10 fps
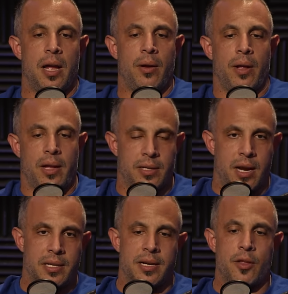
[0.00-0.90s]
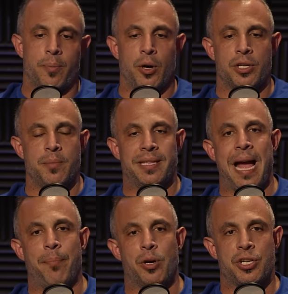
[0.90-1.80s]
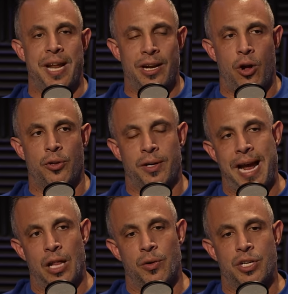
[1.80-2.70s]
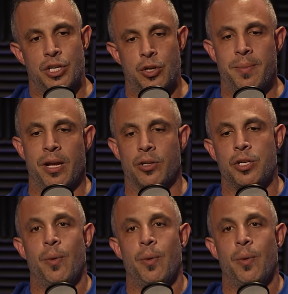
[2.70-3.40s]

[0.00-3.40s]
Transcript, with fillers: as, a, as another person, but that person ate all their calories in two meals,